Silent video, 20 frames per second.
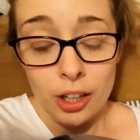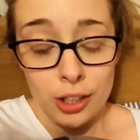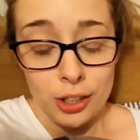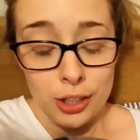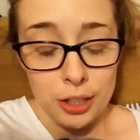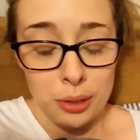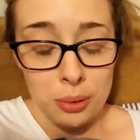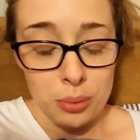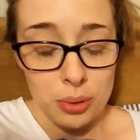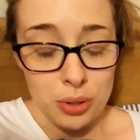
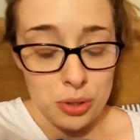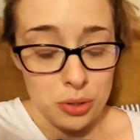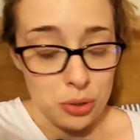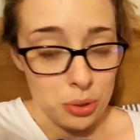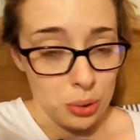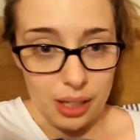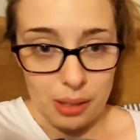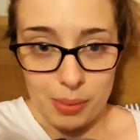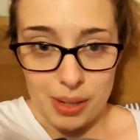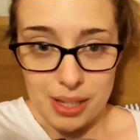You were
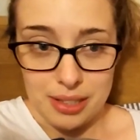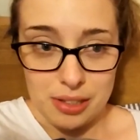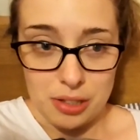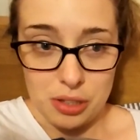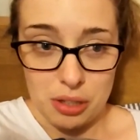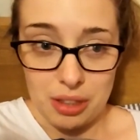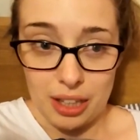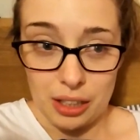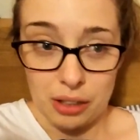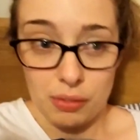truly amazing.
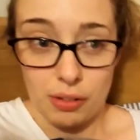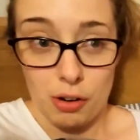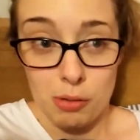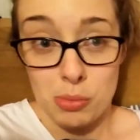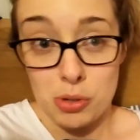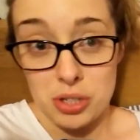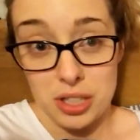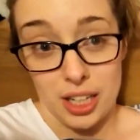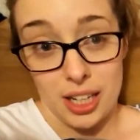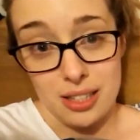So thank you very
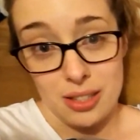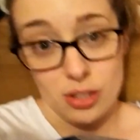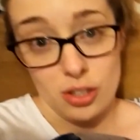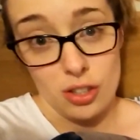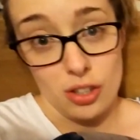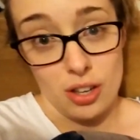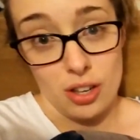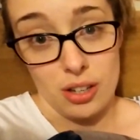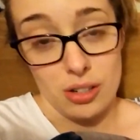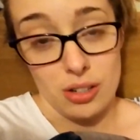much,
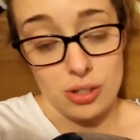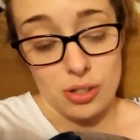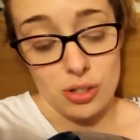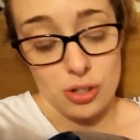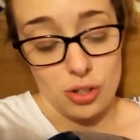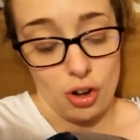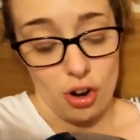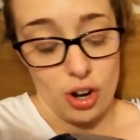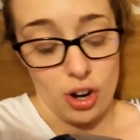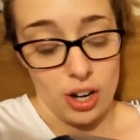guys. And us sorted.